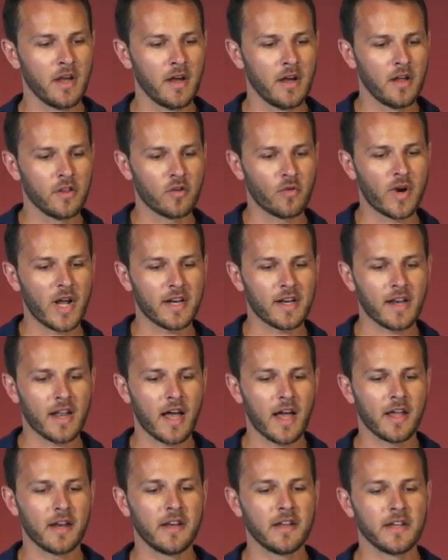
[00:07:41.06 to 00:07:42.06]
The red
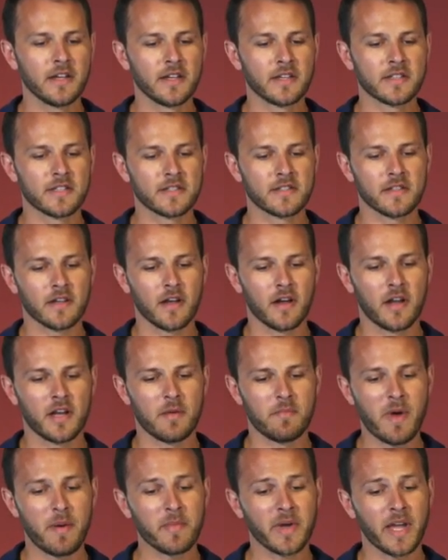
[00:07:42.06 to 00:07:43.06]
line is uh, the
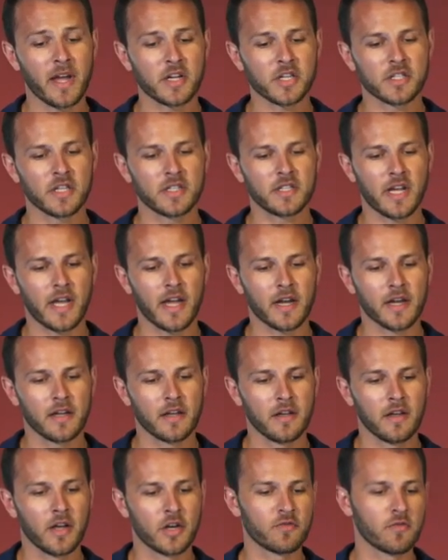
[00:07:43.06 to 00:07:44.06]
memcached attack.
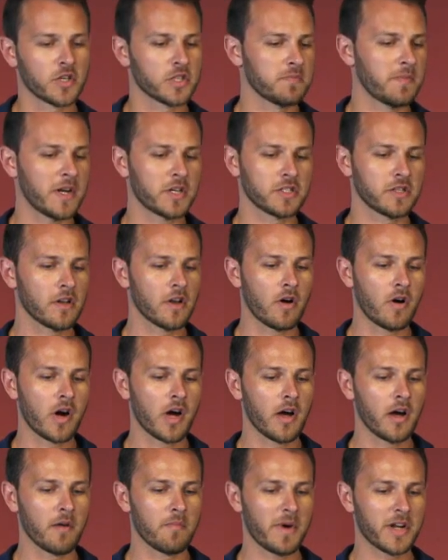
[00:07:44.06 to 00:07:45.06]
It was much slower,
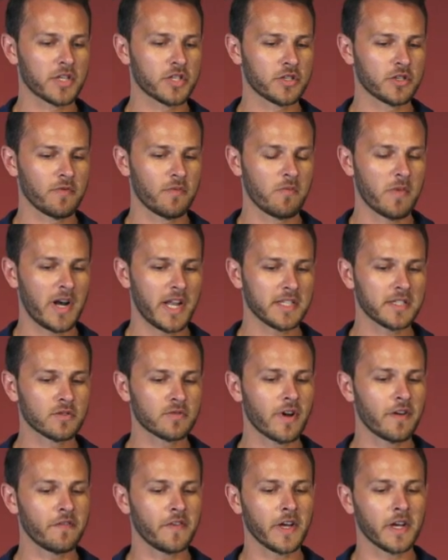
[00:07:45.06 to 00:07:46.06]
uh, much less
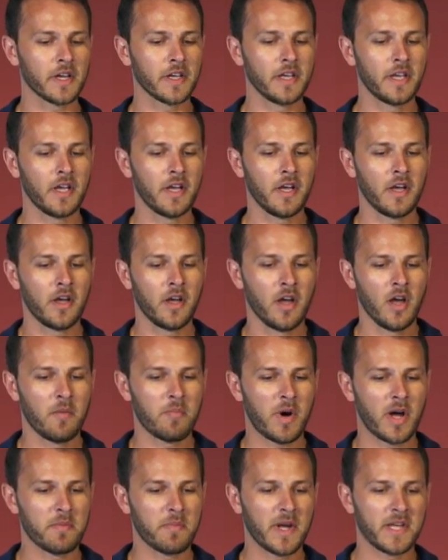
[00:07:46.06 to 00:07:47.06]
traffic,
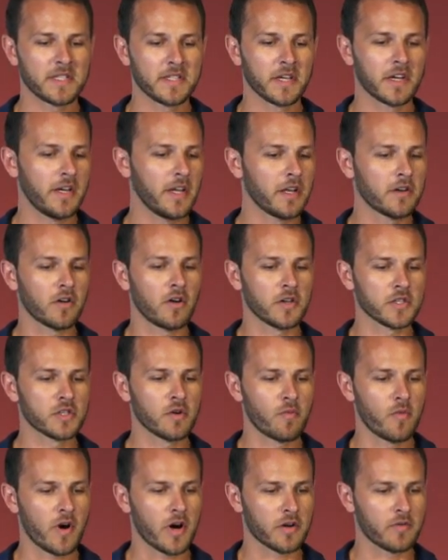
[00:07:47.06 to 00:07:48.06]
but basically it also
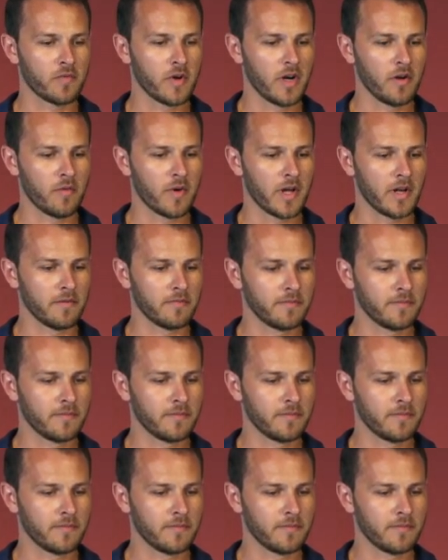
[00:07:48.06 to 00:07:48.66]
worked really well.